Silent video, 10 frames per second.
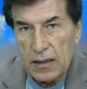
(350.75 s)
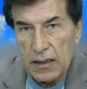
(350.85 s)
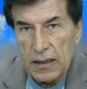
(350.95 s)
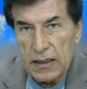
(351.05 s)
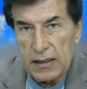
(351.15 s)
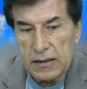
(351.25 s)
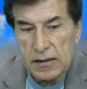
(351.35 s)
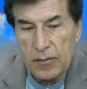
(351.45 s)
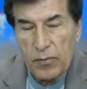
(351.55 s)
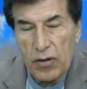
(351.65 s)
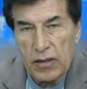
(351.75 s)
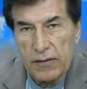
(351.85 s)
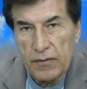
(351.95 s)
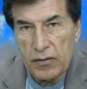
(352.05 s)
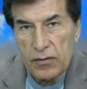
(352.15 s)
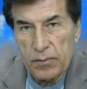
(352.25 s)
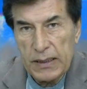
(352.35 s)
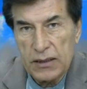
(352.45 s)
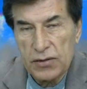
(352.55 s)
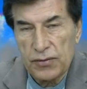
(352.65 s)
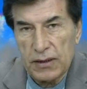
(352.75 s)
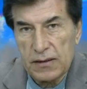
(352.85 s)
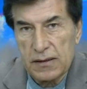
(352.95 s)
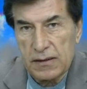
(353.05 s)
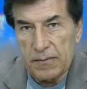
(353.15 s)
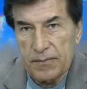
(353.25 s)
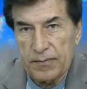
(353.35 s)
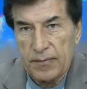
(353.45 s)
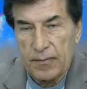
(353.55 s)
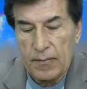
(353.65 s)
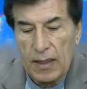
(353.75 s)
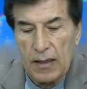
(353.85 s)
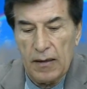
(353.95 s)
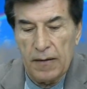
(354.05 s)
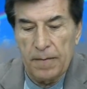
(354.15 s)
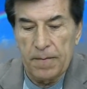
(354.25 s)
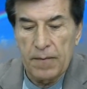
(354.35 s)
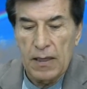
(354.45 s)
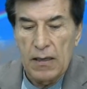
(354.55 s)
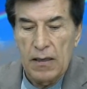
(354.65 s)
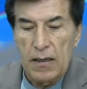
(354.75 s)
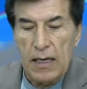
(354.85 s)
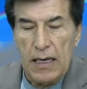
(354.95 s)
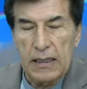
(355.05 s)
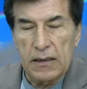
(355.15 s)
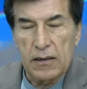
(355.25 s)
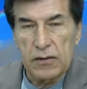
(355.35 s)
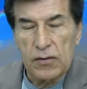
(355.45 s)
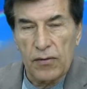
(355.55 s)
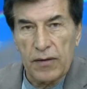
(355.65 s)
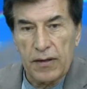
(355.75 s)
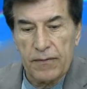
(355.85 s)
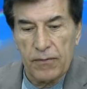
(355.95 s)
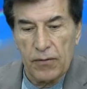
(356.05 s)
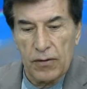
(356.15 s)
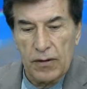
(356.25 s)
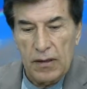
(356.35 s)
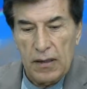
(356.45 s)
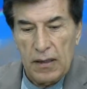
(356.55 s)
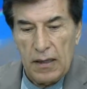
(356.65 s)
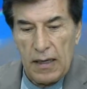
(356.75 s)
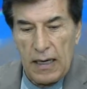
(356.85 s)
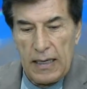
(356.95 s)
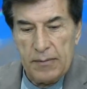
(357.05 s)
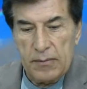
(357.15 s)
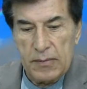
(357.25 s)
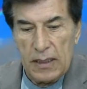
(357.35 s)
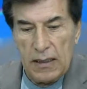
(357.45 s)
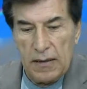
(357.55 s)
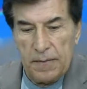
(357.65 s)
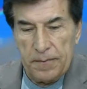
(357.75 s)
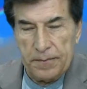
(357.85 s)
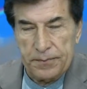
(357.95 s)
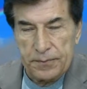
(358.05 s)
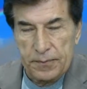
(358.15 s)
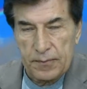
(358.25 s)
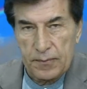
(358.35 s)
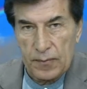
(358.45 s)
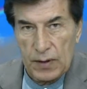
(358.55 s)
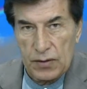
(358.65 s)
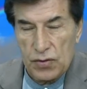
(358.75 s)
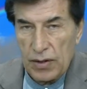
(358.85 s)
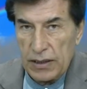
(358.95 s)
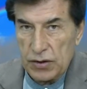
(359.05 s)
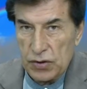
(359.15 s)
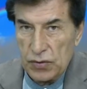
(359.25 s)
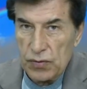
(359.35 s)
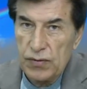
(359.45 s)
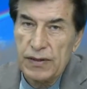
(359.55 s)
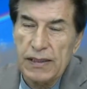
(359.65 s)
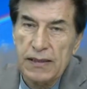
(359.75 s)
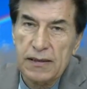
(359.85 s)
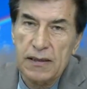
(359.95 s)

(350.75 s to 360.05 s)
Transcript: is part of our patriotism. Um, and so, therefore, I'm um, trying to use this